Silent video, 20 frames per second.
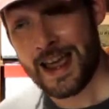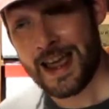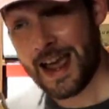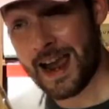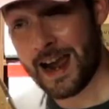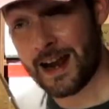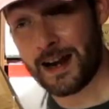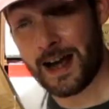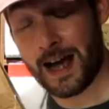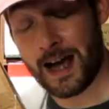
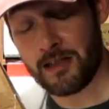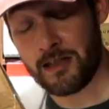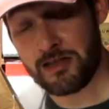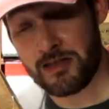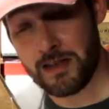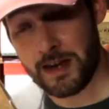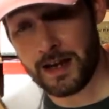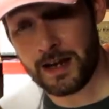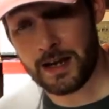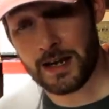And I
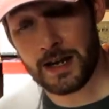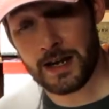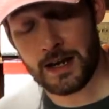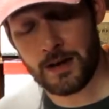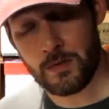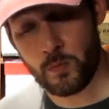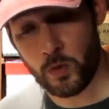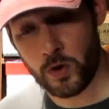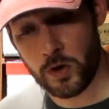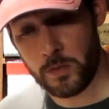think
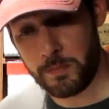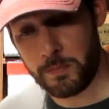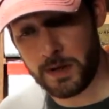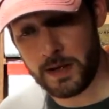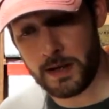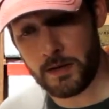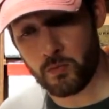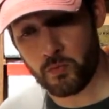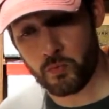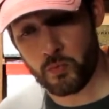it would
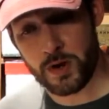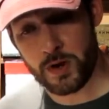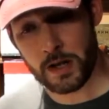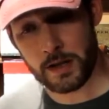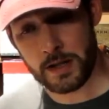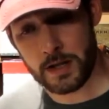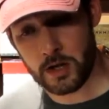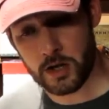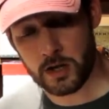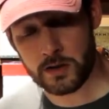be
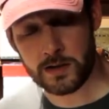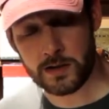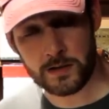really good